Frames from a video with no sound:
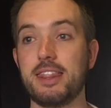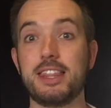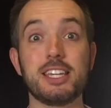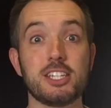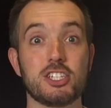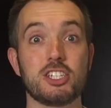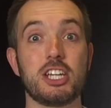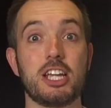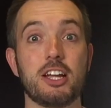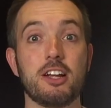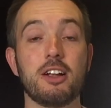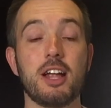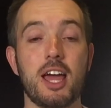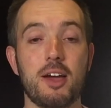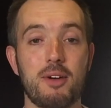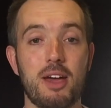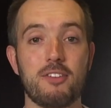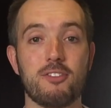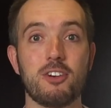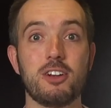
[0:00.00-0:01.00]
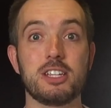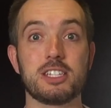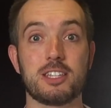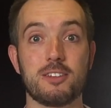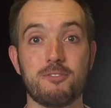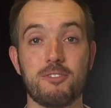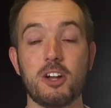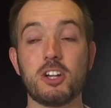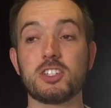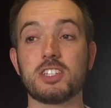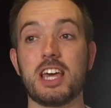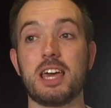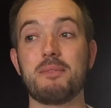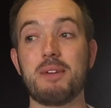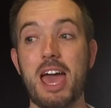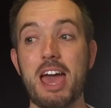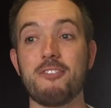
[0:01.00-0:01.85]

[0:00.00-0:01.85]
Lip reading: This year, however, is the first time